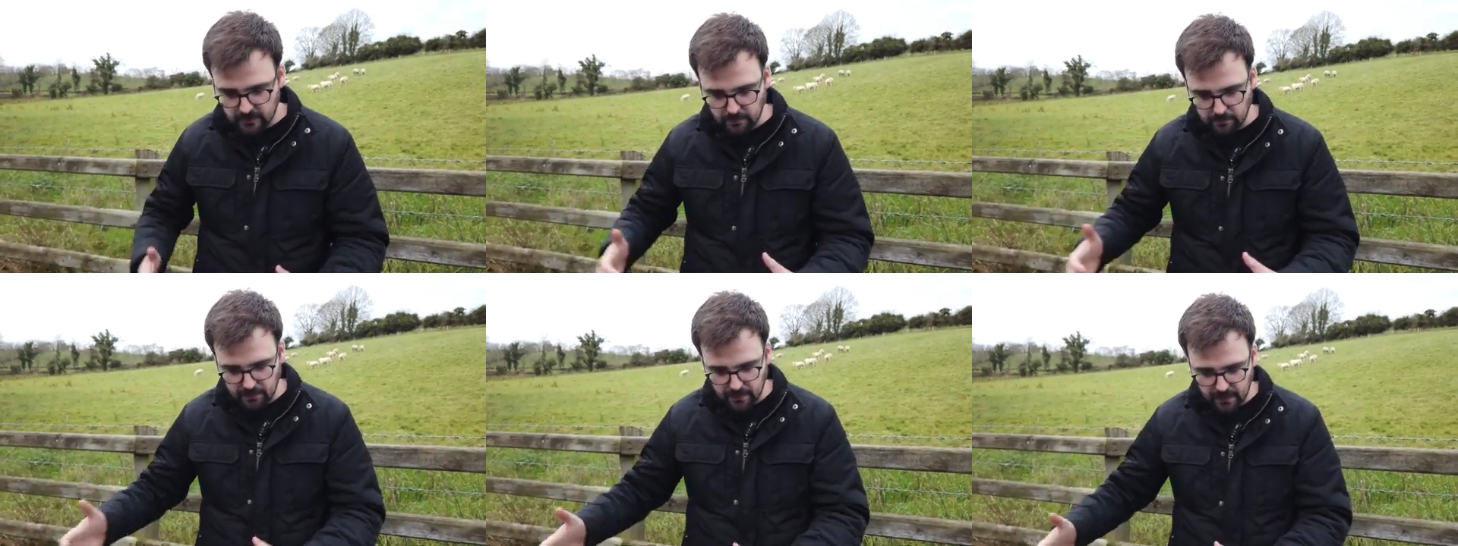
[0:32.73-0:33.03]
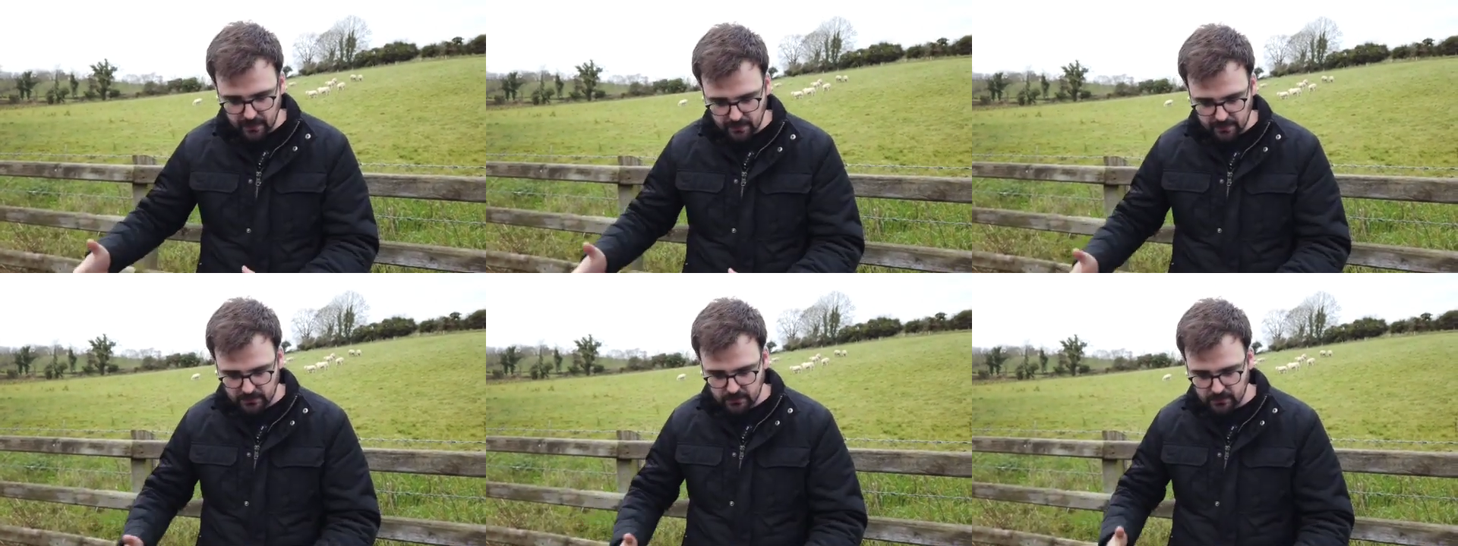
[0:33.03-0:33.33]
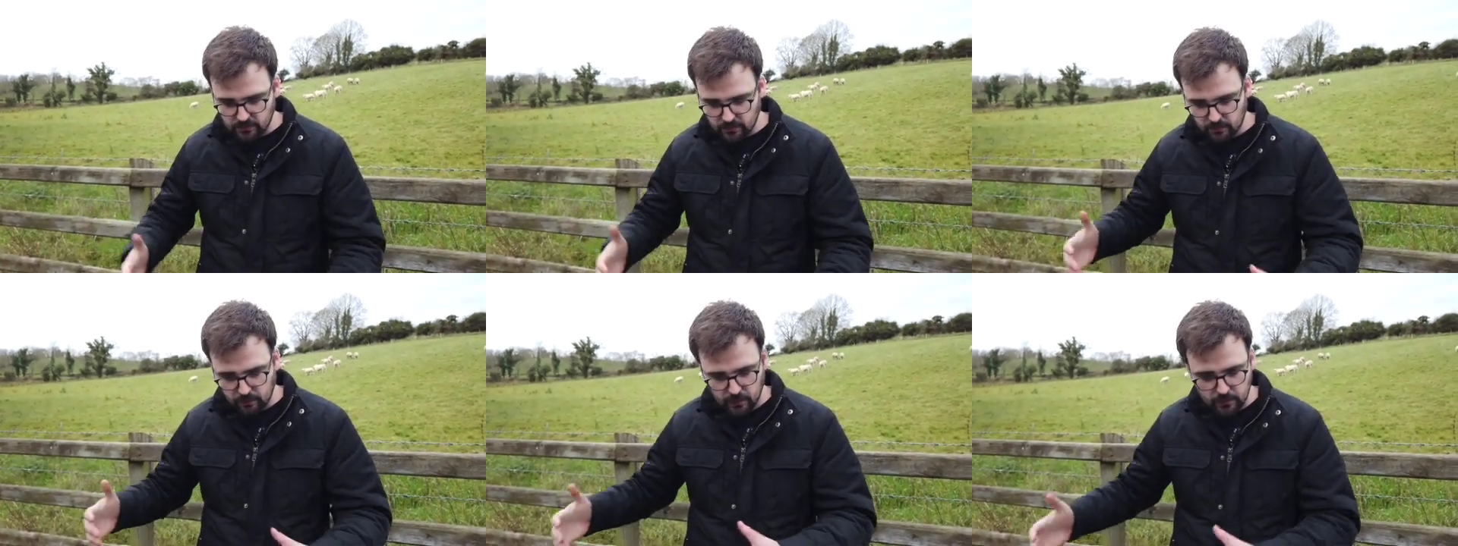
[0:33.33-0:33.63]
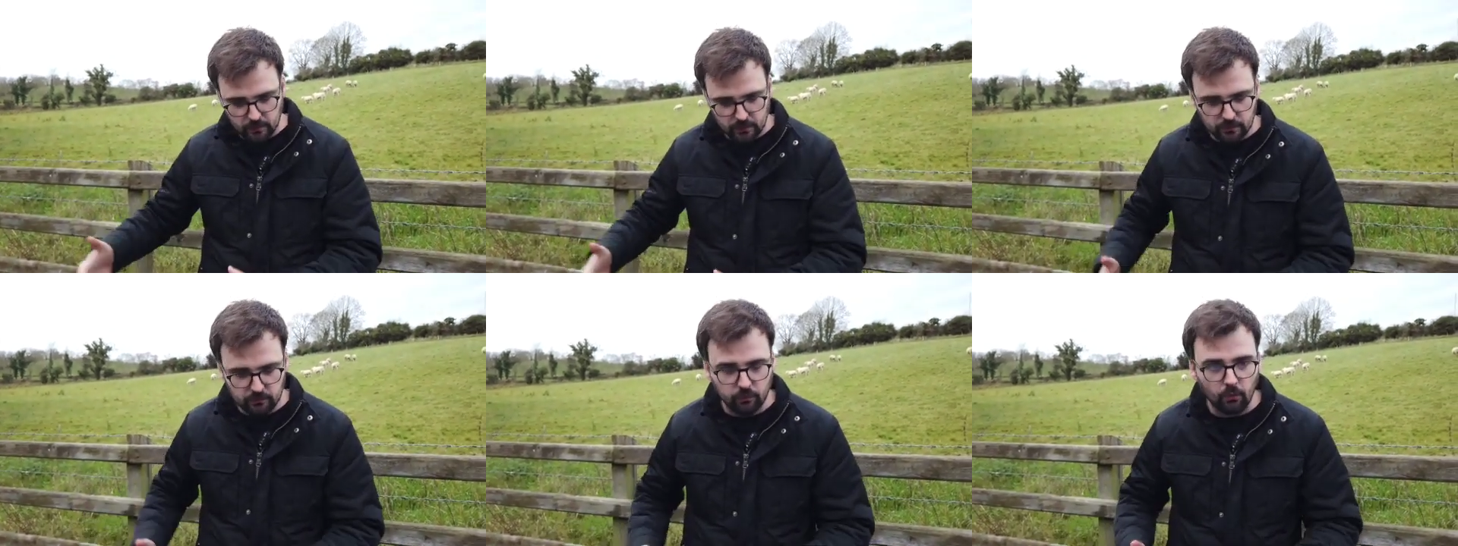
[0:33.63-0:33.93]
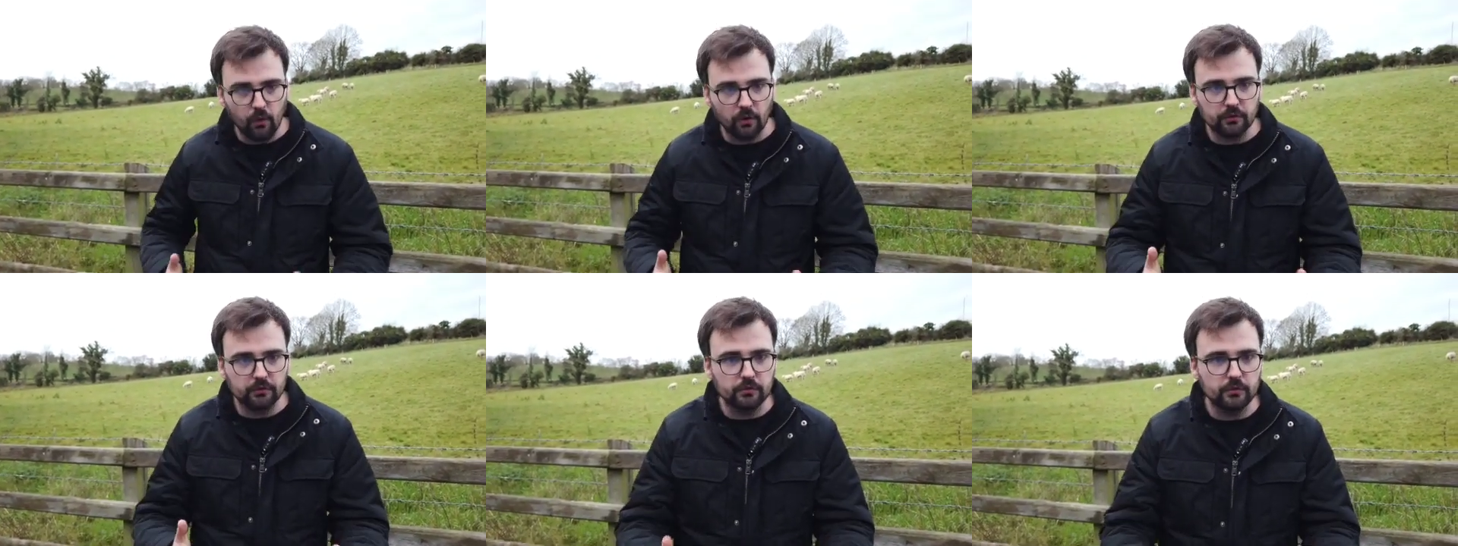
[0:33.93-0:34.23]
in the past, we would have
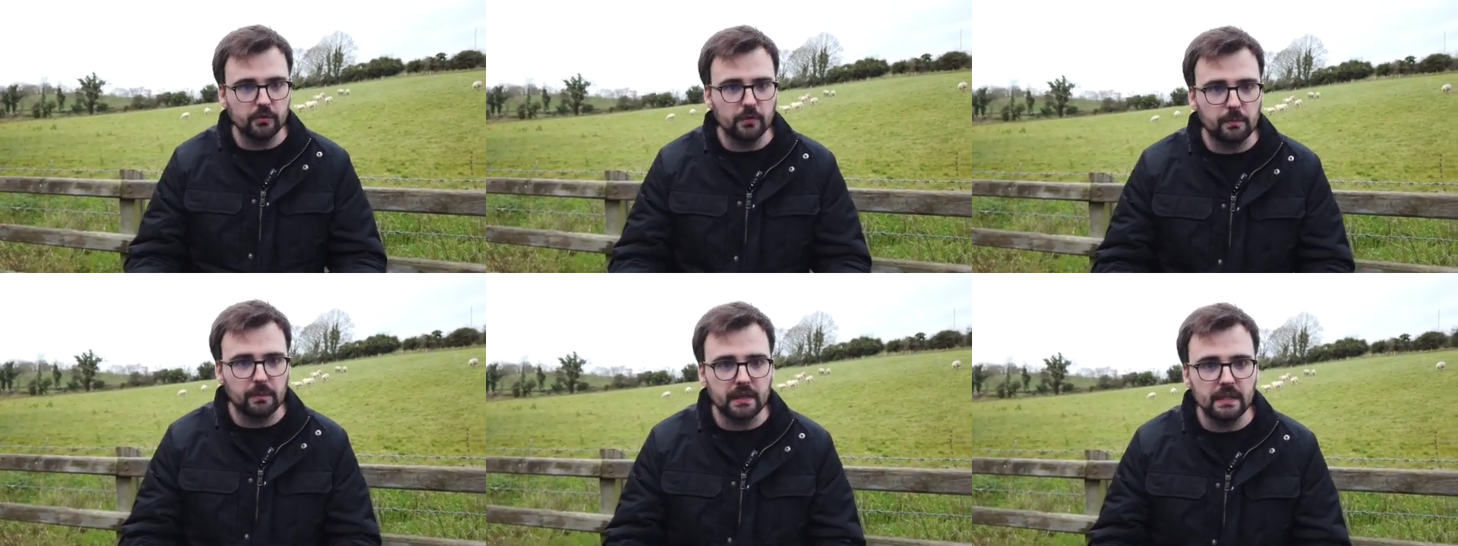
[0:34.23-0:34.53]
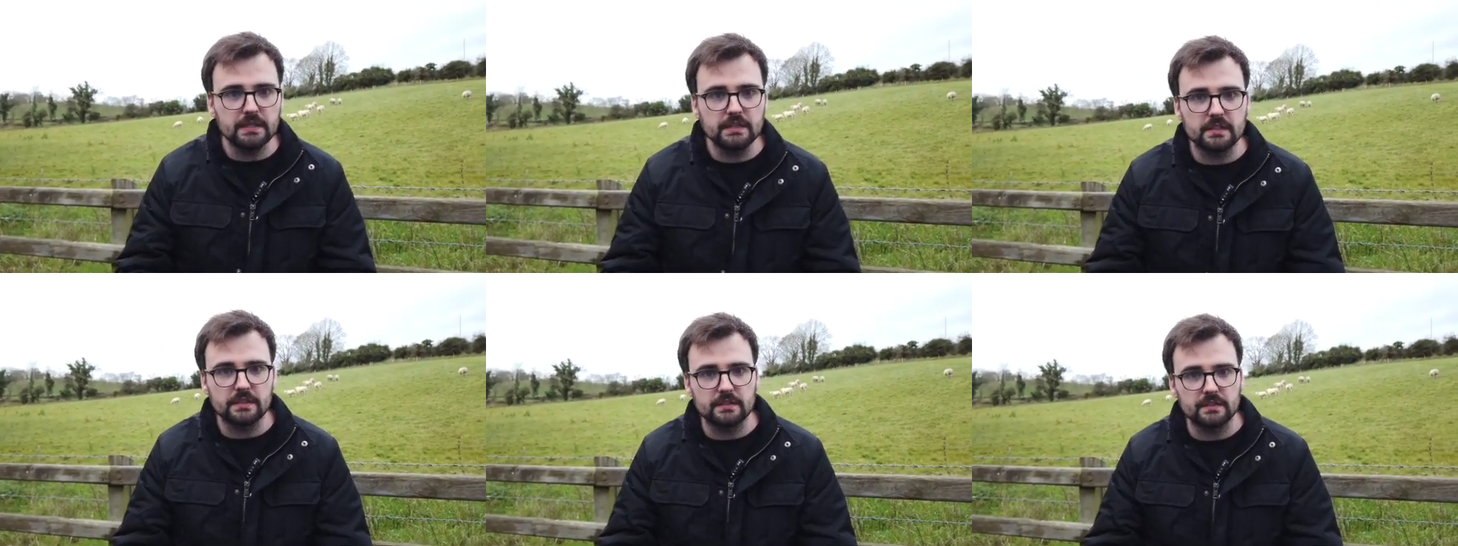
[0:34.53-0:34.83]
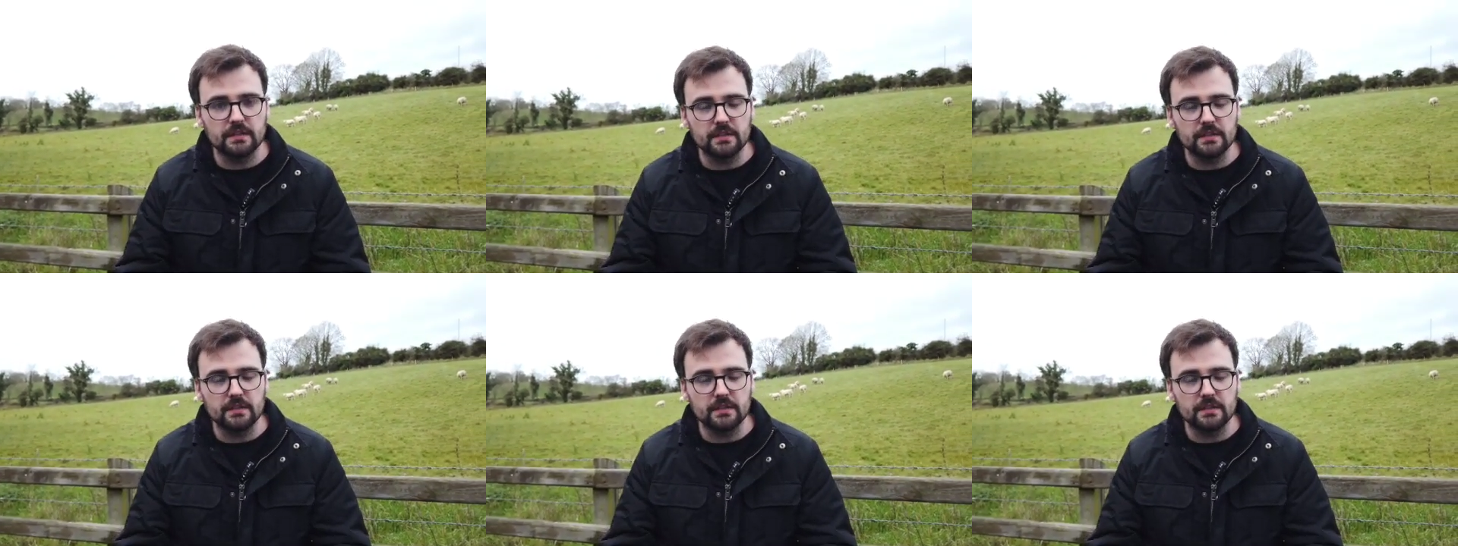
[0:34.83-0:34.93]
walked through the pieces.